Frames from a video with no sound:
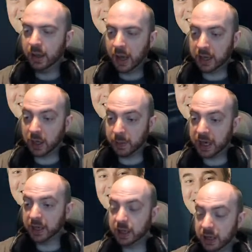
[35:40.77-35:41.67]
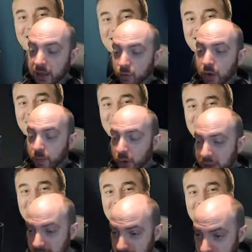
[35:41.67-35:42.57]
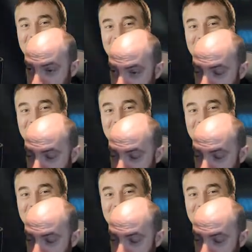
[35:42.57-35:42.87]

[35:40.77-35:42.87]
It's going to be tested in 3.18.